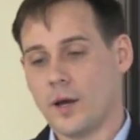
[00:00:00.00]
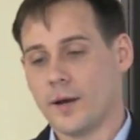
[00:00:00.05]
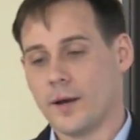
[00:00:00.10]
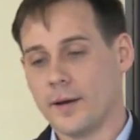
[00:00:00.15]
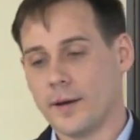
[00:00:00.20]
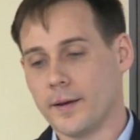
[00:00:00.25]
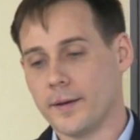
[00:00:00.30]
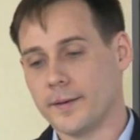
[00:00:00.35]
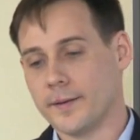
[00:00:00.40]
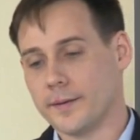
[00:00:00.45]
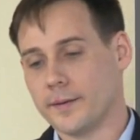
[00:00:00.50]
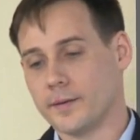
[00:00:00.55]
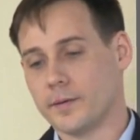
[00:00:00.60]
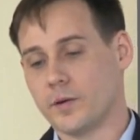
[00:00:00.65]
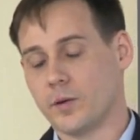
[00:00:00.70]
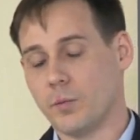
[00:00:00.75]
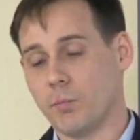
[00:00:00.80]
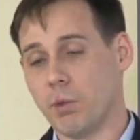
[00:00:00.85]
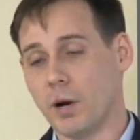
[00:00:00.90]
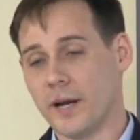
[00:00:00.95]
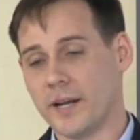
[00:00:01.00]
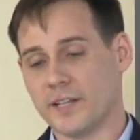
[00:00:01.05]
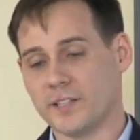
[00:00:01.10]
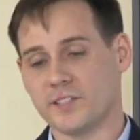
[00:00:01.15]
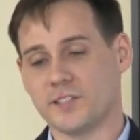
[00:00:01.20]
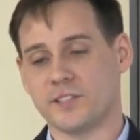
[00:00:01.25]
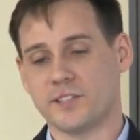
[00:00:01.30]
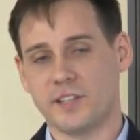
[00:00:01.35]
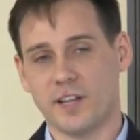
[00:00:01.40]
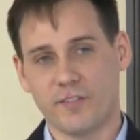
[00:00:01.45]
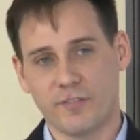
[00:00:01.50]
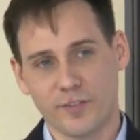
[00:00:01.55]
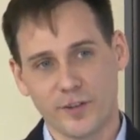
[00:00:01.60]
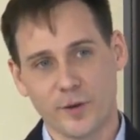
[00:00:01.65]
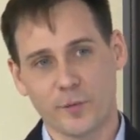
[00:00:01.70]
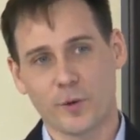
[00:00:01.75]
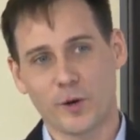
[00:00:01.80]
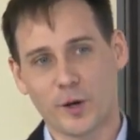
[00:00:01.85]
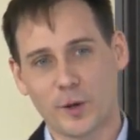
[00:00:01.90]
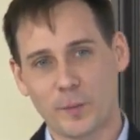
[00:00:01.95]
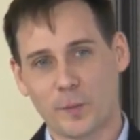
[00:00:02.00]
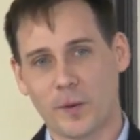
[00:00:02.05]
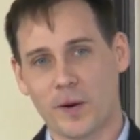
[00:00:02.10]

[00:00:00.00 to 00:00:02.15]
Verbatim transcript: Uh, but it's definitely a work in